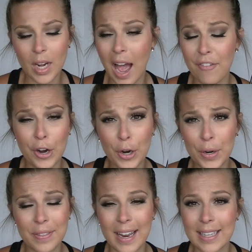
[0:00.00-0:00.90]
I've
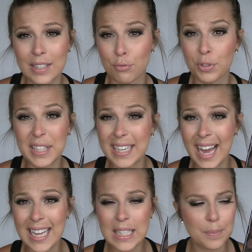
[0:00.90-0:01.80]
heard that it's really
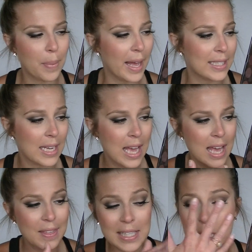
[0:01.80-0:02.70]
nice, but
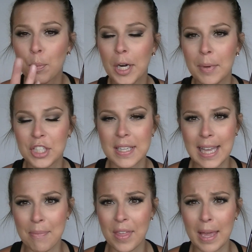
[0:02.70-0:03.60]
this is pretty much the
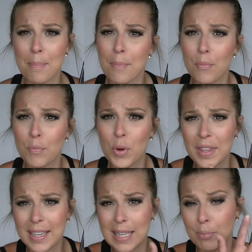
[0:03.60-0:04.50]
same thing with the
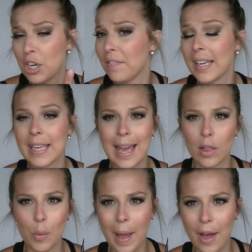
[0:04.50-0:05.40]
exception of like a
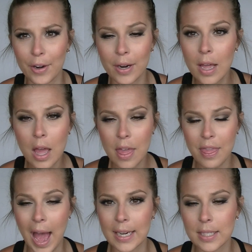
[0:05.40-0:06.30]
yellow powder
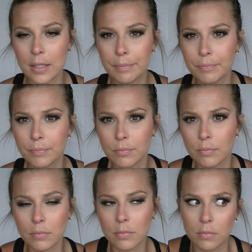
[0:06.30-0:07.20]
that
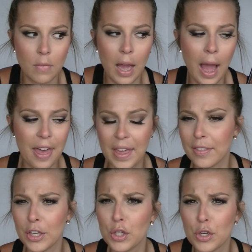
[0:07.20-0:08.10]
I think
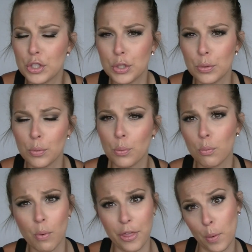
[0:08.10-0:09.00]
that you could do
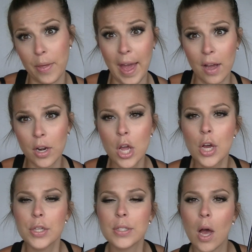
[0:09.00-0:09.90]
with or without.
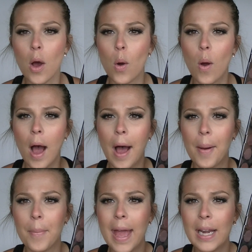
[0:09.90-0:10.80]
So
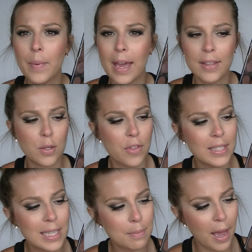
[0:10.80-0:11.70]
anyway, so
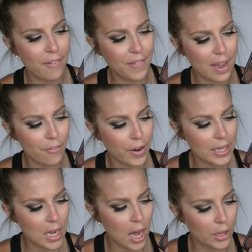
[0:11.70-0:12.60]
this is my
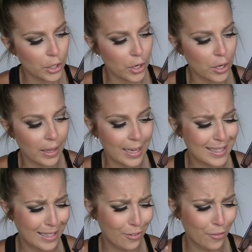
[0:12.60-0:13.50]
favorite color. Like I
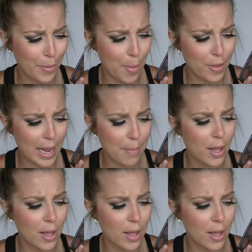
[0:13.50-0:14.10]
said, I don't remember the name.